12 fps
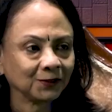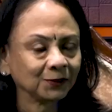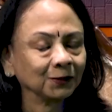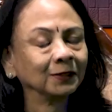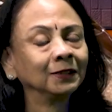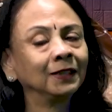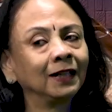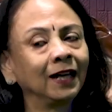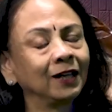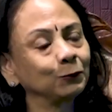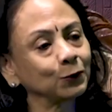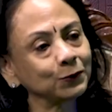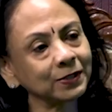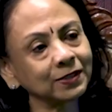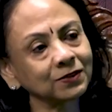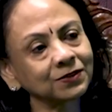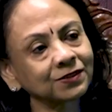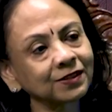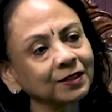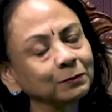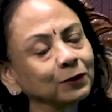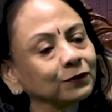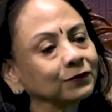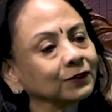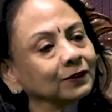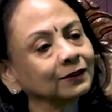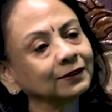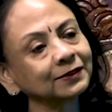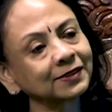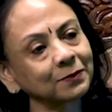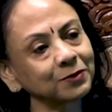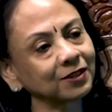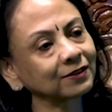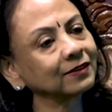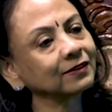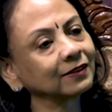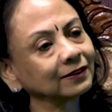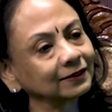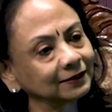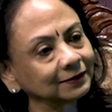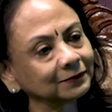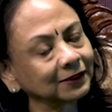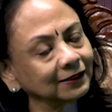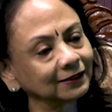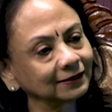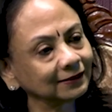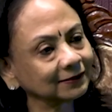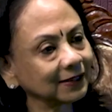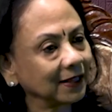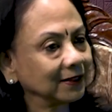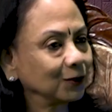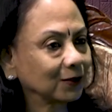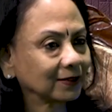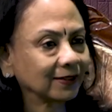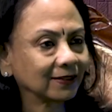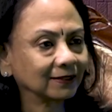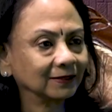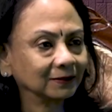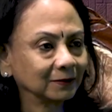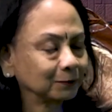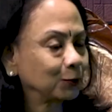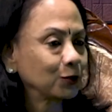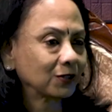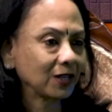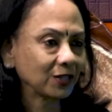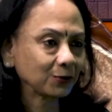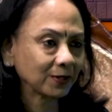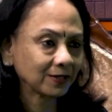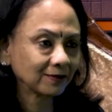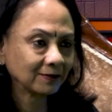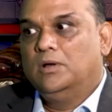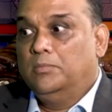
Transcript: Sure. And what was your stream of subject in your post graduation?